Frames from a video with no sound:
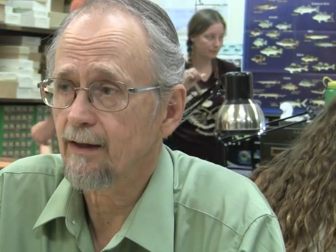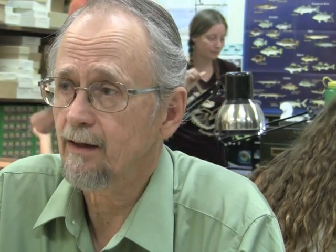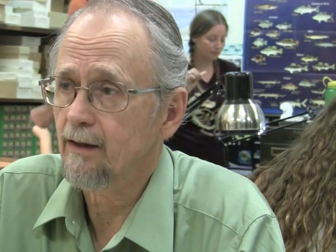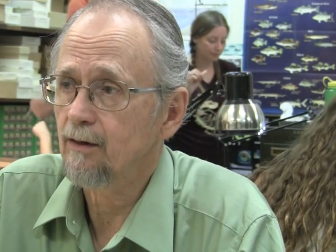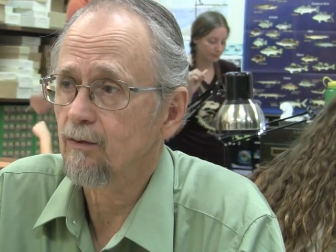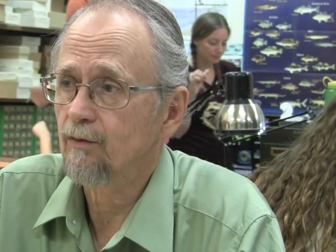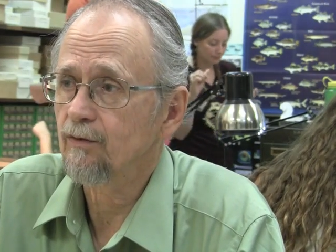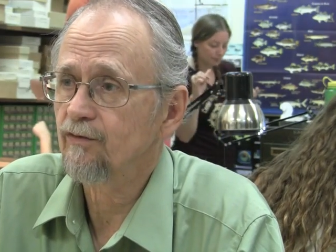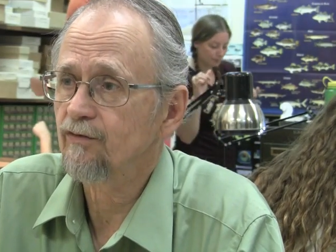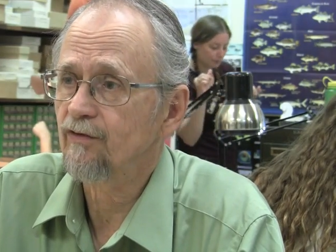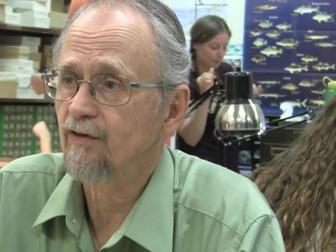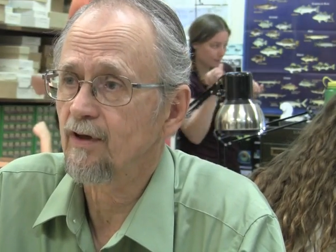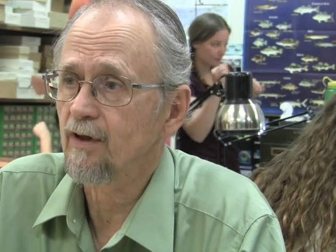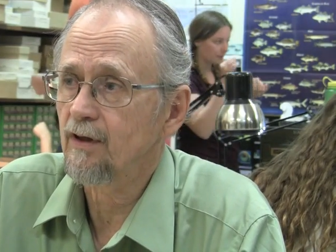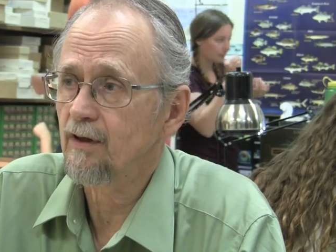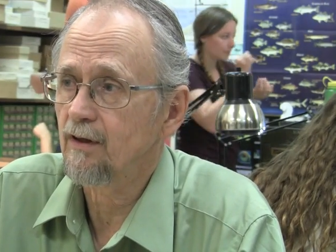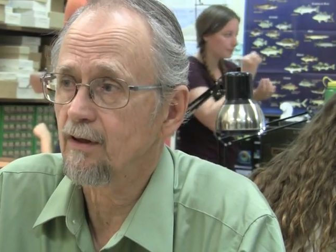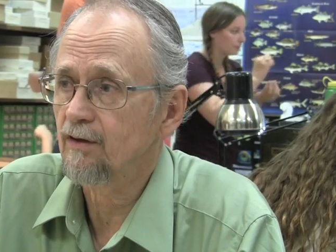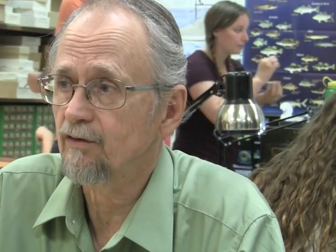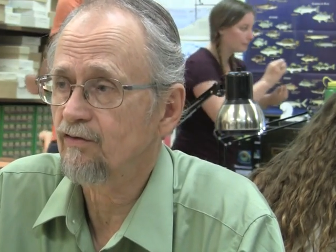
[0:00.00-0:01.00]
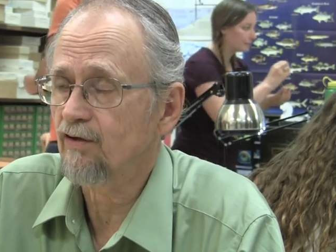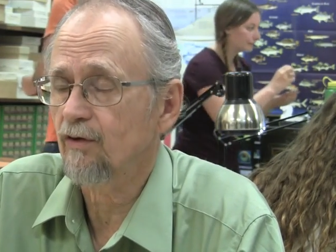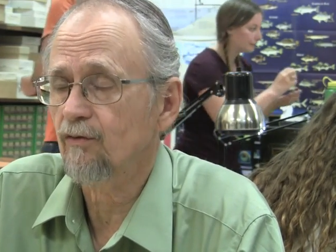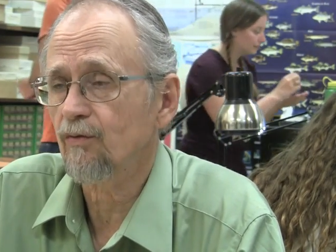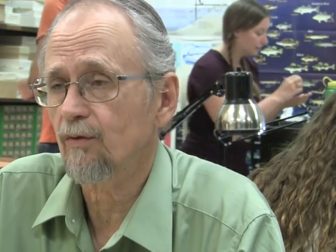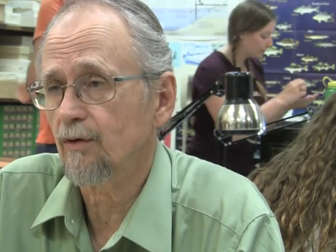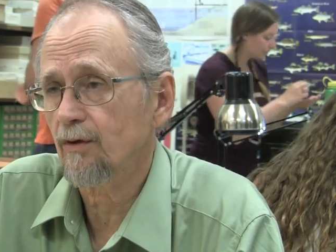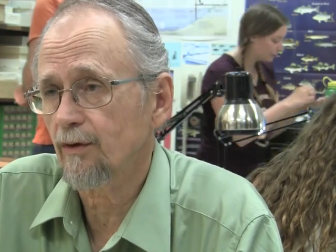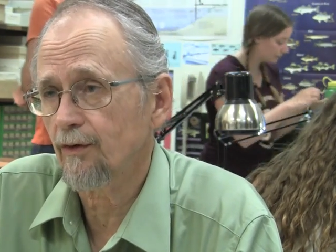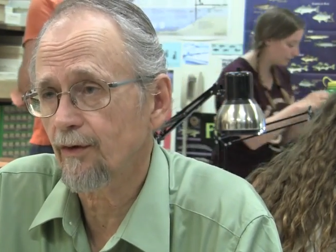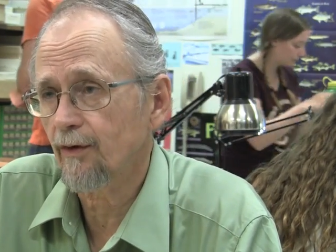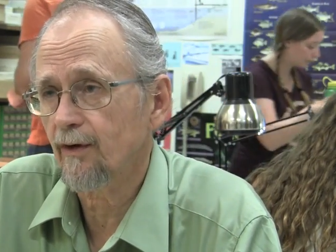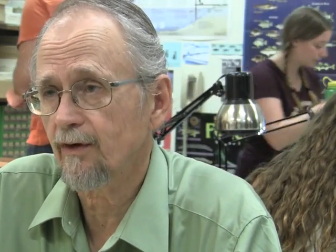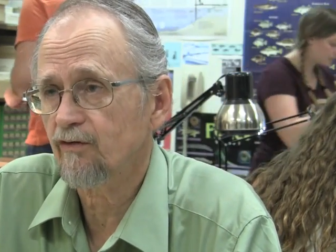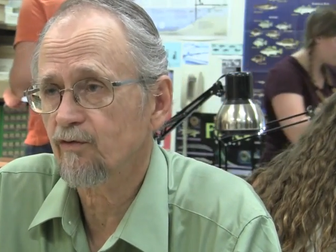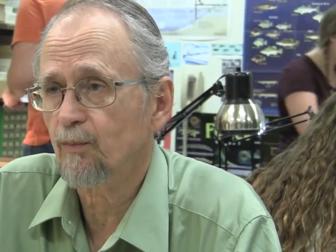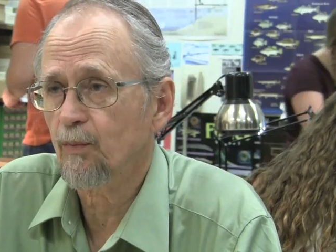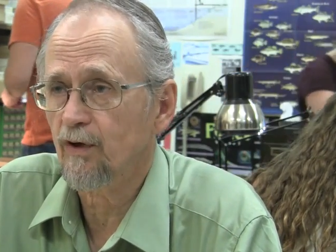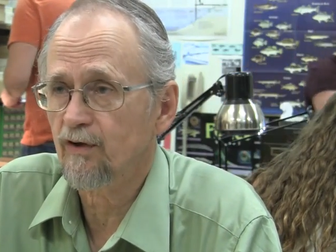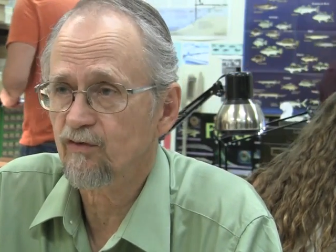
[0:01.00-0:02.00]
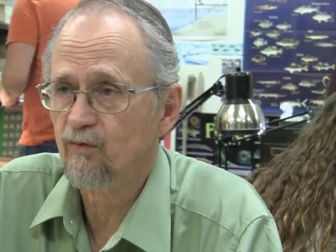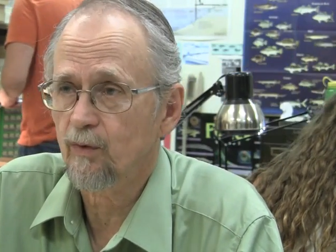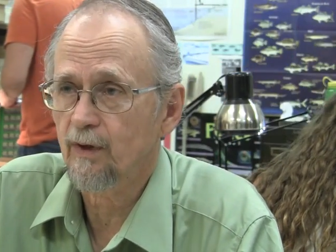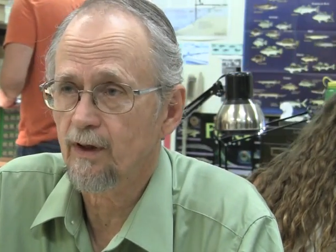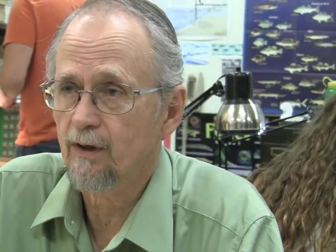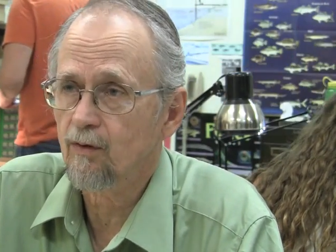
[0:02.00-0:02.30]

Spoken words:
And it was the Central Illinois Expressway